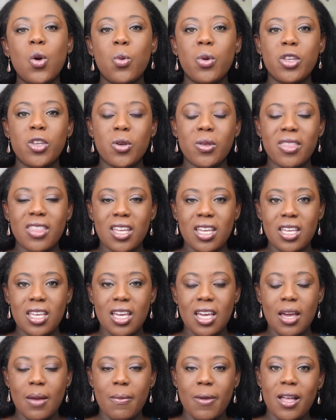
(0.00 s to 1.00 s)
when you're
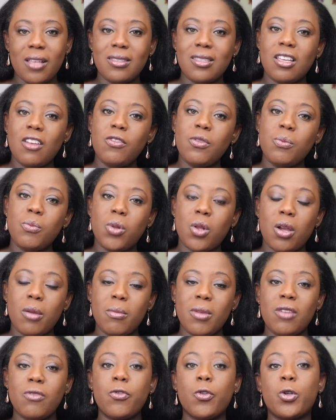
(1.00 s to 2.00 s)
thinking about
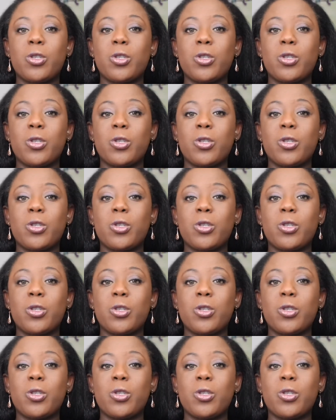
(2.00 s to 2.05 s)
self-employment